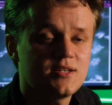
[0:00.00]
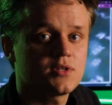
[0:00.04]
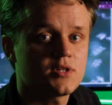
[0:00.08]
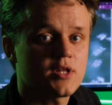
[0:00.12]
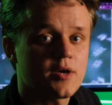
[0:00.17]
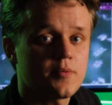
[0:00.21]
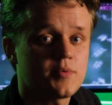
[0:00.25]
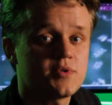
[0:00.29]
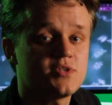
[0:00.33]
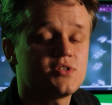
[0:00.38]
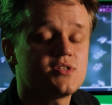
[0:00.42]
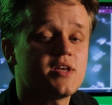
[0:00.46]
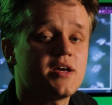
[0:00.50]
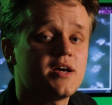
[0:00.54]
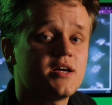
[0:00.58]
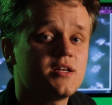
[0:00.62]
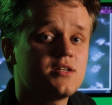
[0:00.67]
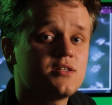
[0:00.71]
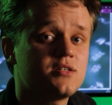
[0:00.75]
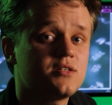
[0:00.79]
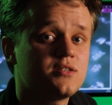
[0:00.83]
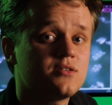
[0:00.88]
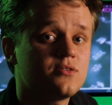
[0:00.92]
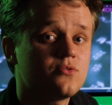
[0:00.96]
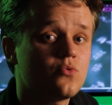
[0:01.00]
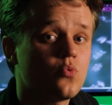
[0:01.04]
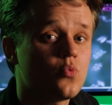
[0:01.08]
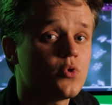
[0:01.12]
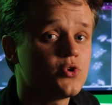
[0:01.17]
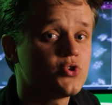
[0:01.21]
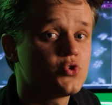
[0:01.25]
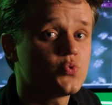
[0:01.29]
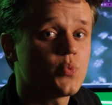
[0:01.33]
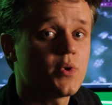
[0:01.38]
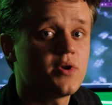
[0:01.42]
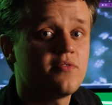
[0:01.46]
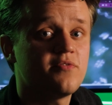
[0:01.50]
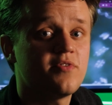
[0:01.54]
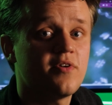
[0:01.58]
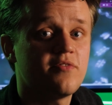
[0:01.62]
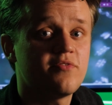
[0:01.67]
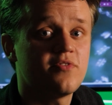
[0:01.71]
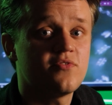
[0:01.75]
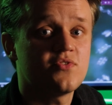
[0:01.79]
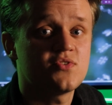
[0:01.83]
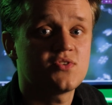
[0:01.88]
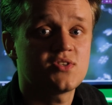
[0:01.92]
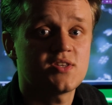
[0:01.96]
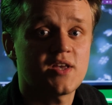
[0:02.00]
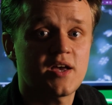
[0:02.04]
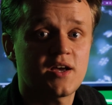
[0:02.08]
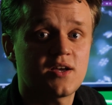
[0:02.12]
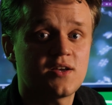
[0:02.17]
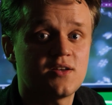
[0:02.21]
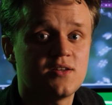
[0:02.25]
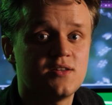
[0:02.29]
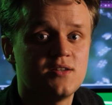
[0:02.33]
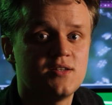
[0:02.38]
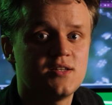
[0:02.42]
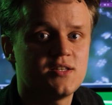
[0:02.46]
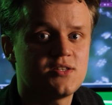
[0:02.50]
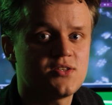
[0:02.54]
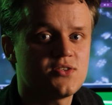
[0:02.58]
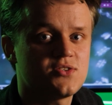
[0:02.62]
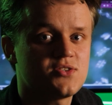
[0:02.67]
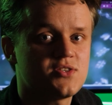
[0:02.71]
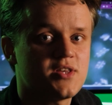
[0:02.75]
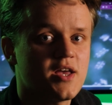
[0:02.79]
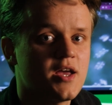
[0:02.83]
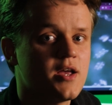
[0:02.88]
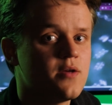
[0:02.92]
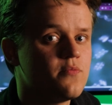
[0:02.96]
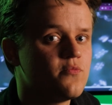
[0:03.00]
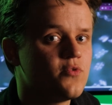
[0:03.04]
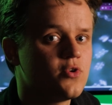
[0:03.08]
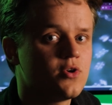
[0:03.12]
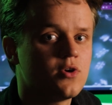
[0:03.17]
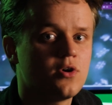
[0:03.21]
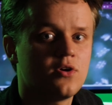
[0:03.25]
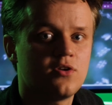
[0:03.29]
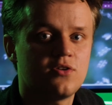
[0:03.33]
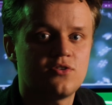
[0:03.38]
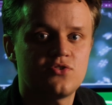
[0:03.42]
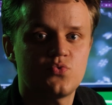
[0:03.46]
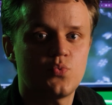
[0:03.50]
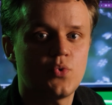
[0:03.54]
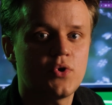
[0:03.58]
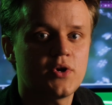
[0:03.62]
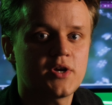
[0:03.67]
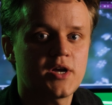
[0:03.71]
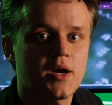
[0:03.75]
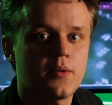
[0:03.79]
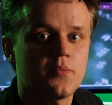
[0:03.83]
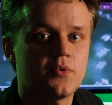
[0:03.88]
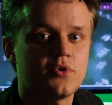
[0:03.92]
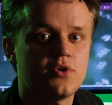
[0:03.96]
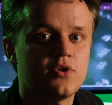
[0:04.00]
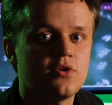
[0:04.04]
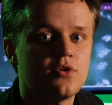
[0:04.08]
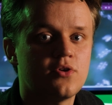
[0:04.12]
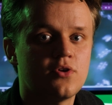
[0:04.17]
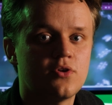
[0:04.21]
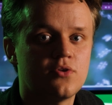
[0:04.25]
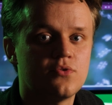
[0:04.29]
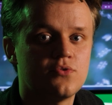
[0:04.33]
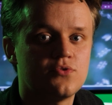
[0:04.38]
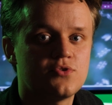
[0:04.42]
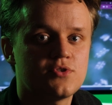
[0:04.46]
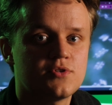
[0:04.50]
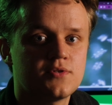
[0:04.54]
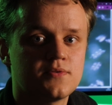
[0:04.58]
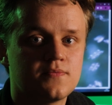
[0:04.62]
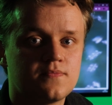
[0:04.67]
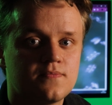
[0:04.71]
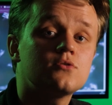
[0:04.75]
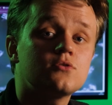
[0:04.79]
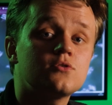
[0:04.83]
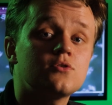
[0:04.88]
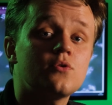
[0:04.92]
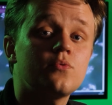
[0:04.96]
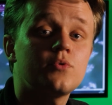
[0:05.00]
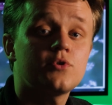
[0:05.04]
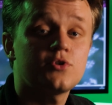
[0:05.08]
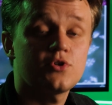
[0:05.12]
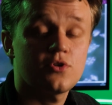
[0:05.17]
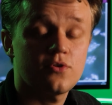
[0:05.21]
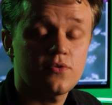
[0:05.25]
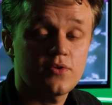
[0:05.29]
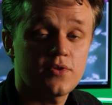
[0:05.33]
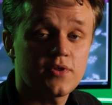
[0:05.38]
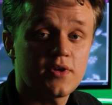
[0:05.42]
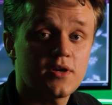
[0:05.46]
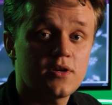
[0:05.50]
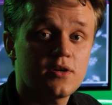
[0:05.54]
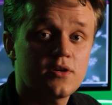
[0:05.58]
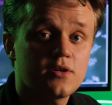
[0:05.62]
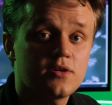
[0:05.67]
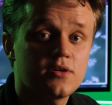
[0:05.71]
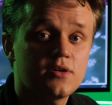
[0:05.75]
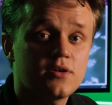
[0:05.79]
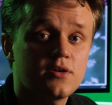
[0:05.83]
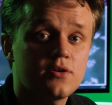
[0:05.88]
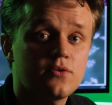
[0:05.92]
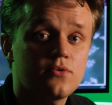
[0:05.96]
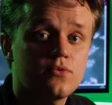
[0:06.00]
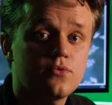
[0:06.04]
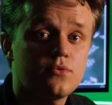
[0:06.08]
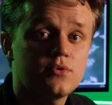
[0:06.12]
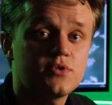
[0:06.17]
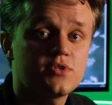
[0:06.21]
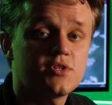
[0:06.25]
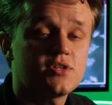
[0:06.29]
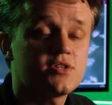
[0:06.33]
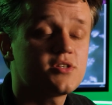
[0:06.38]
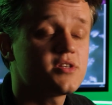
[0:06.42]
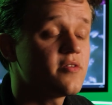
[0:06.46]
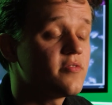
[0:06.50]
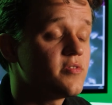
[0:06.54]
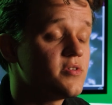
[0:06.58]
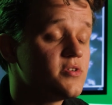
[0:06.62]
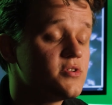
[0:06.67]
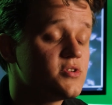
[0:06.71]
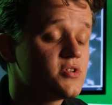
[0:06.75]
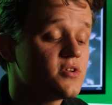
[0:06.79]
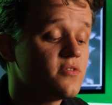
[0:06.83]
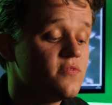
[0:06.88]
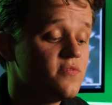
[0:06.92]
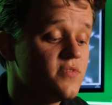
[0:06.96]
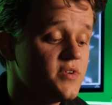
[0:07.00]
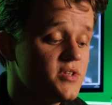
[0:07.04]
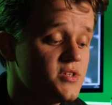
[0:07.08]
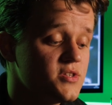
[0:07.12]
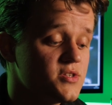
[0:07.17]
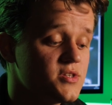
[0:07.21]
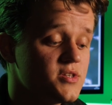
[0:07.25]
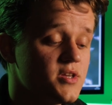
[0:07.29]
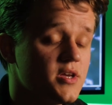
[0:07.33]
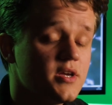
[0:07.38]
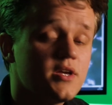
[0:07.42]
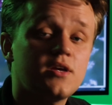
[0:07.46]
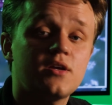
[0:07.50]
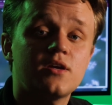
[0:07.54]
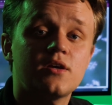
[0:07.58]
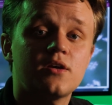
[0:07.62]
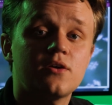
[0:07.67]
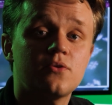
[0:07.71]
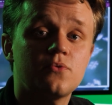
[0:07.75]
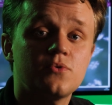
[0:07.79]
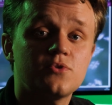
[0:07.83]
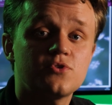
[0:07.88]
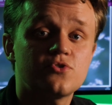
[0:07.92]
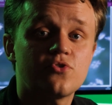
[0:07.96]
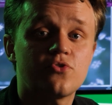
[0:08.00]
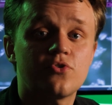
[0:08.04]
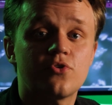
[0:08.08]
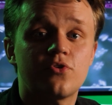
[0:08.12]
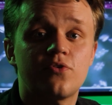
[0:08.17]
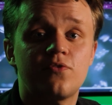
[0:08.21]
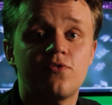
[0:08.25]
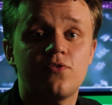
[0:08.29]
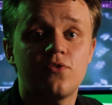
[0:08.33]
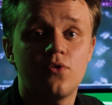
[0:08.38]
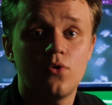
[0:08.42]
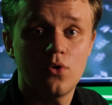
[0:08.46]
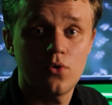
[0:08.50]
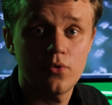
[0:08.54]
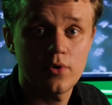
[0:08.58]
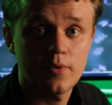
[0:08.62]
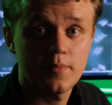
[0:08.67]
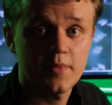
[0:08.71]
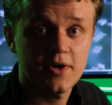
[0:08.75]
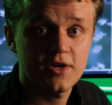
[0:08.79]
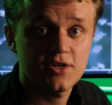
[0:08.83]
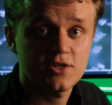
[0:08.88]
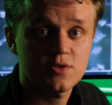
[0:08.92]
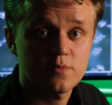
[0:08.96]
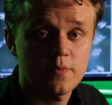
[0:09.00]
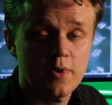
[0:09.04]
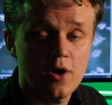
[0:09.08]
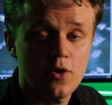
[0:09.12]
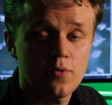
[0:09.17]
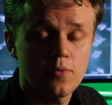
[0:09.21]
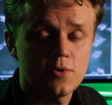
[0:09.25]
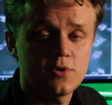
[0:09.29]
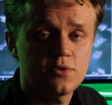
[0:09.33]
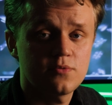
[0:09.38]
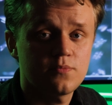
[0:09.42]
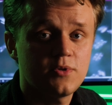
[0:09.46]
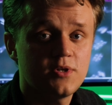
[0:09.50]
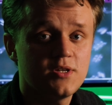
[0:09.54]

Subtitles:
That being said, 1/25th of a second is the same regardless what camera you use. So what do you think? Was this evidence convincing? Was there a flaw in my experiment?